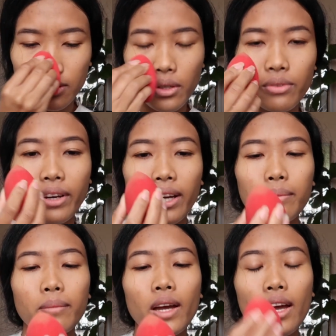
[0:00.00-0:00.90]
So if I
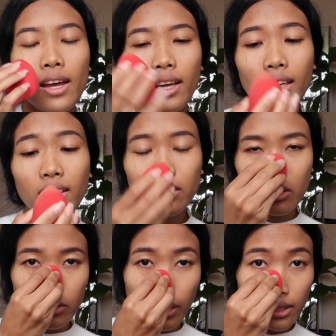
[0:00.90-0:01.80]
either
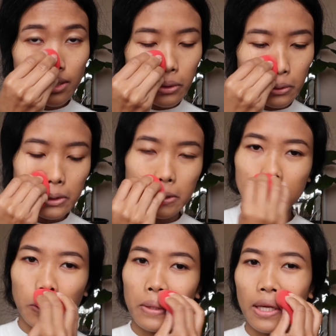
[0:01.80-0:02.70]
stress or
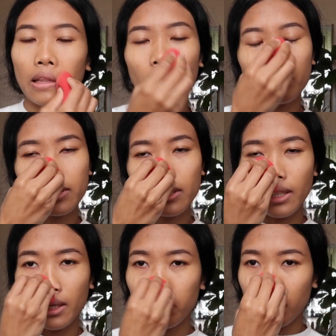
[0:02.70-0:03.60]
don't get a lot of
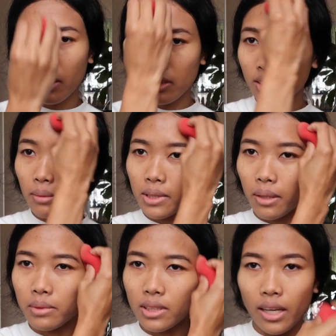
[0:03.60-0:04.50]
sleep, then
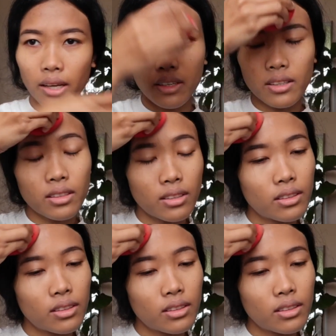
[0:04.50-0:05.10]
sometimes I